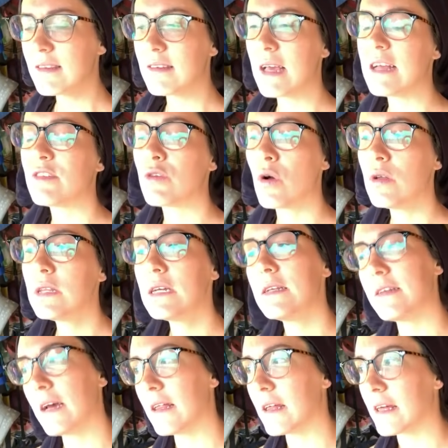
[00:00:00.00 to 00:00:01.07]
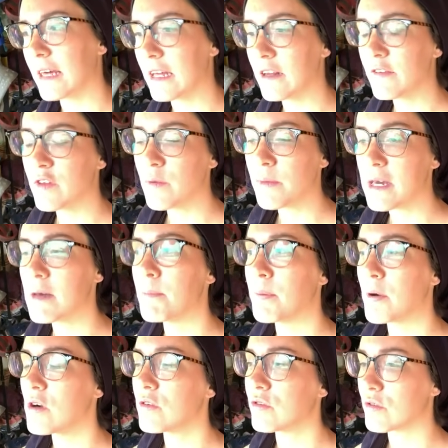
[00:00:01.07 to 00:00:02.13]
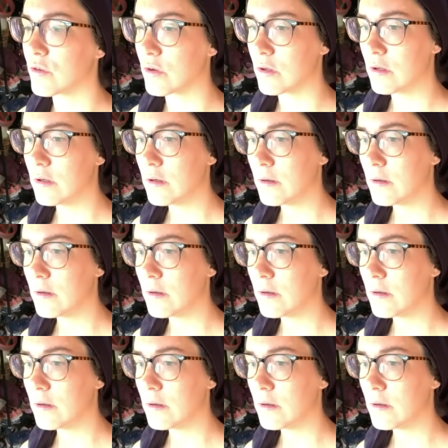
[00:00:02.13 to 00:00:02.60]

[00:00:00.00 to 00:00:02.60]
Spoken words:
It's only delicate if you make it personal.